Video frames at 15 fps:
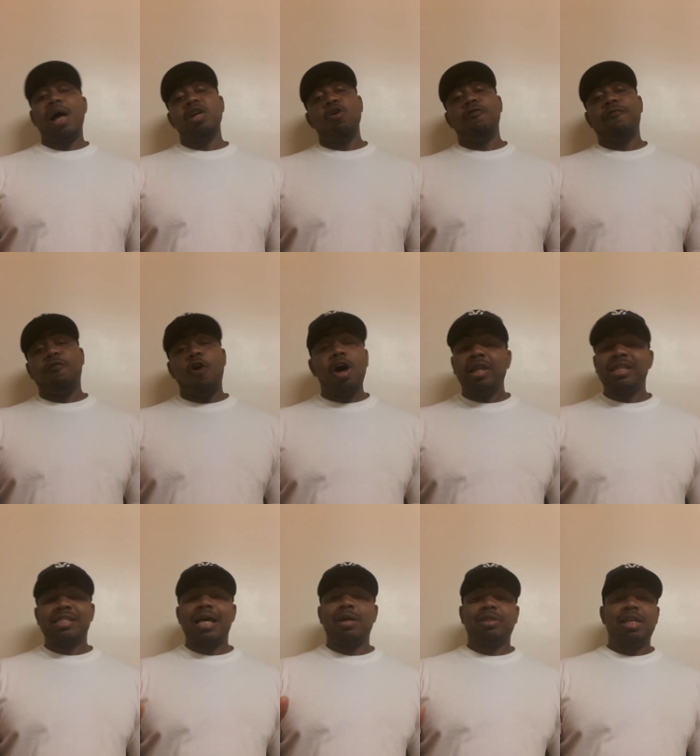I know
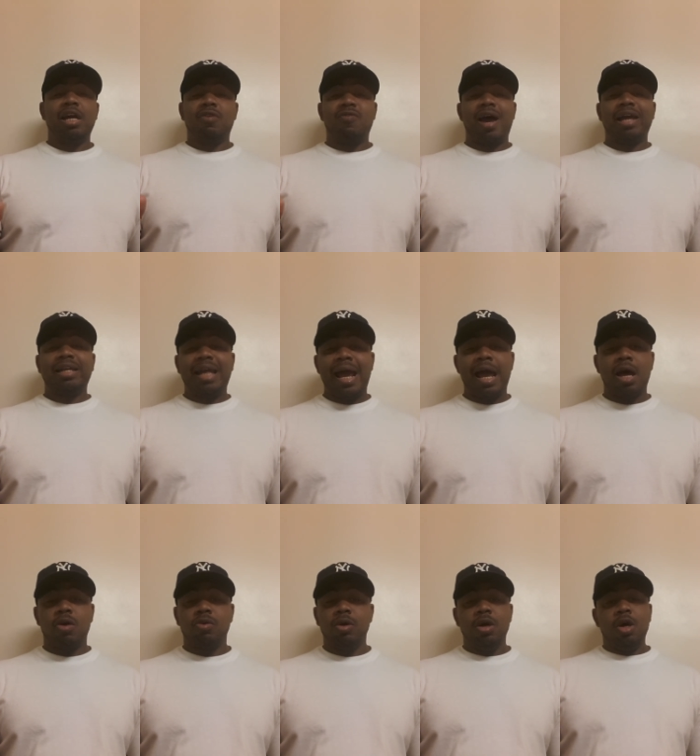fathers out there right
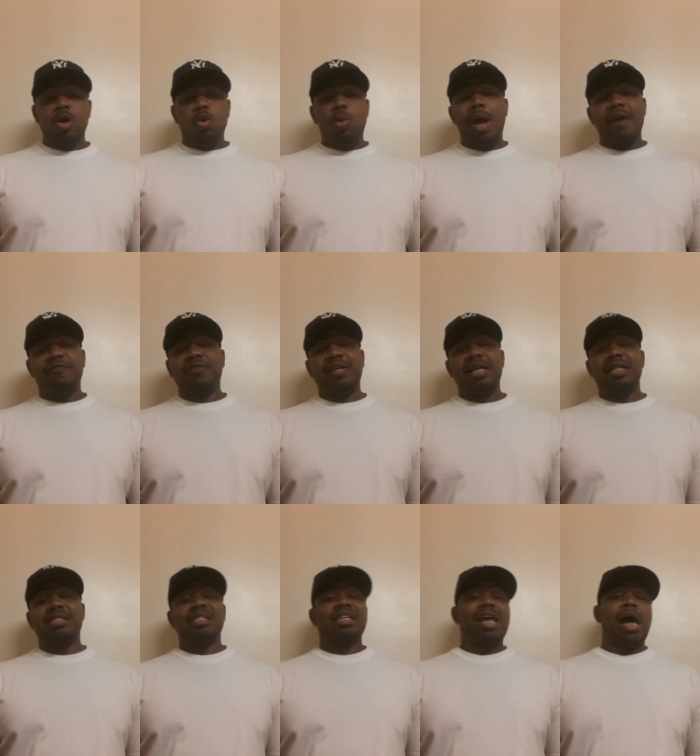now who have
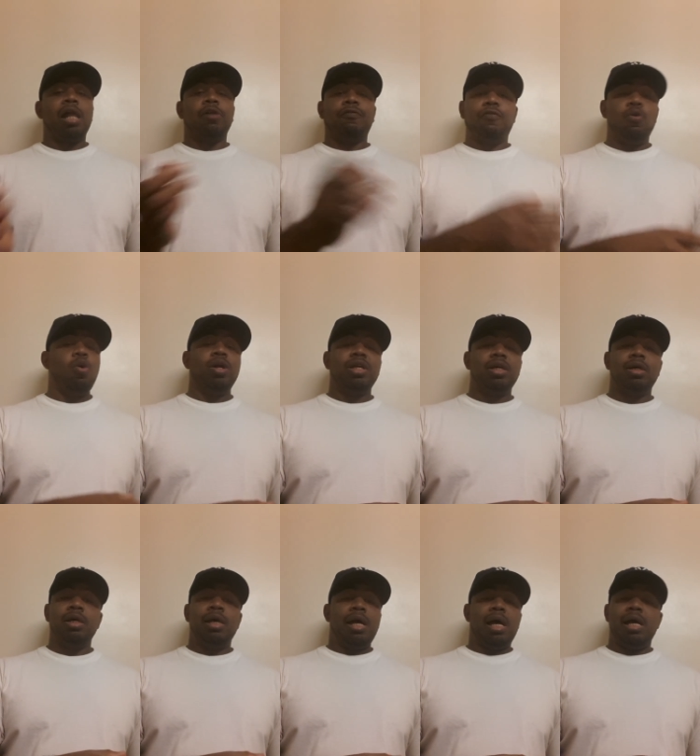kids in California
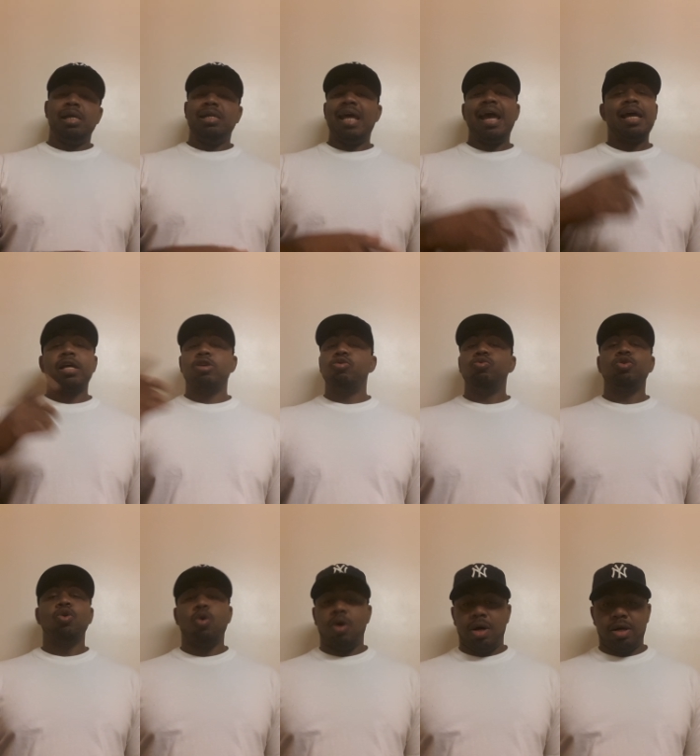and they in New
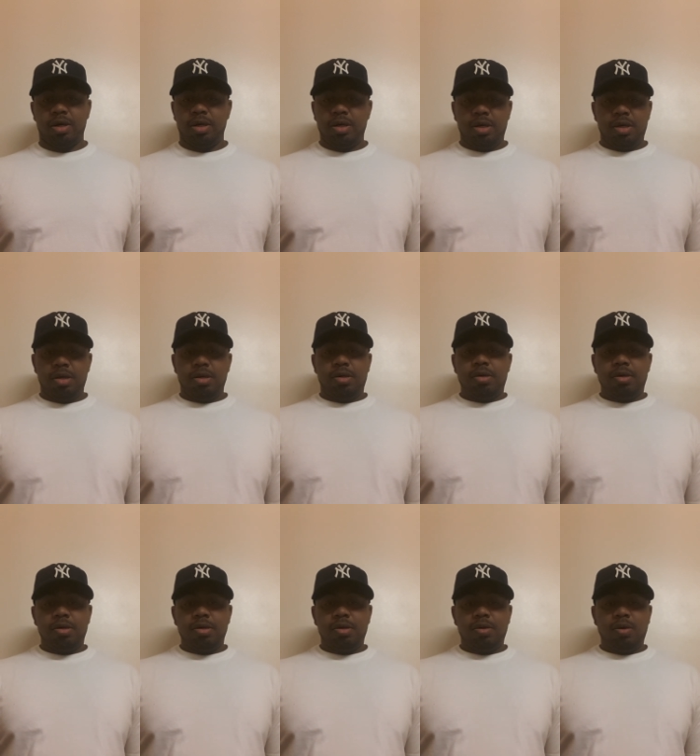York.
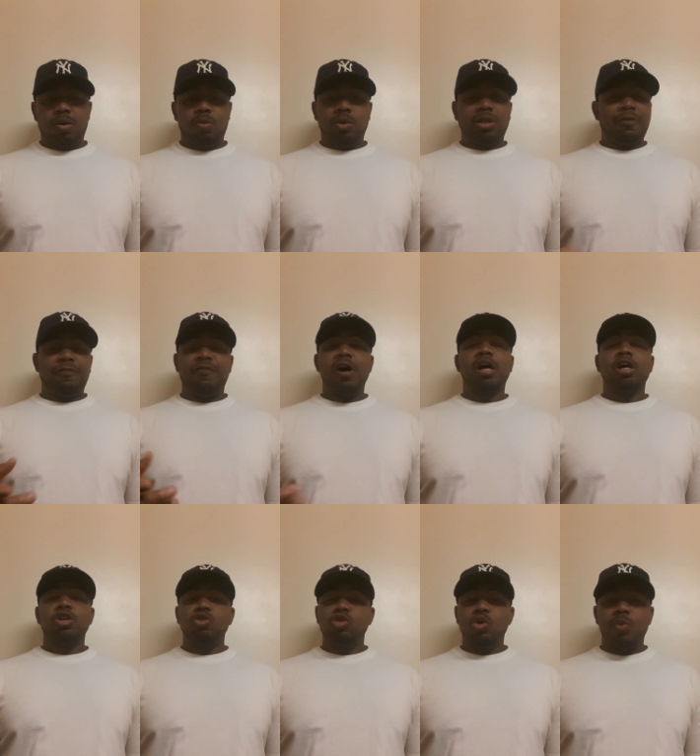What the fuck
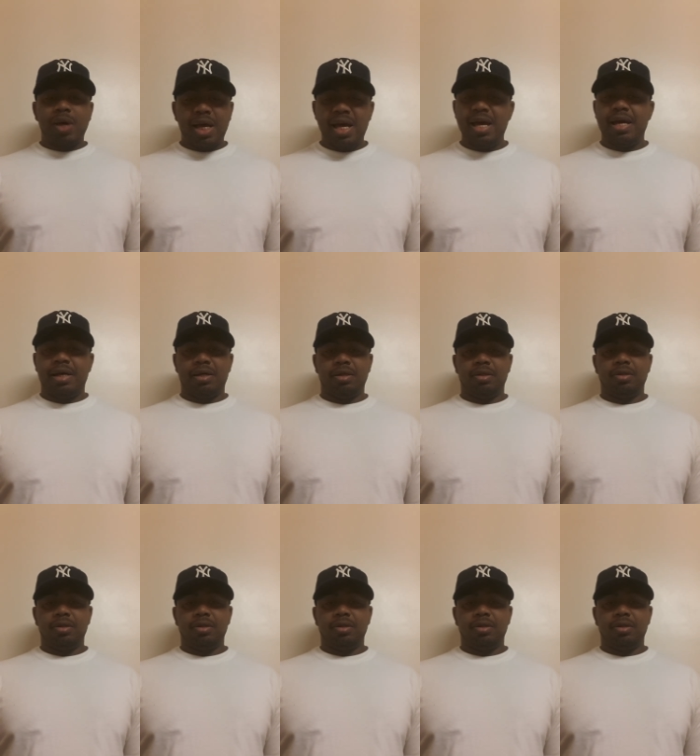are you doing here?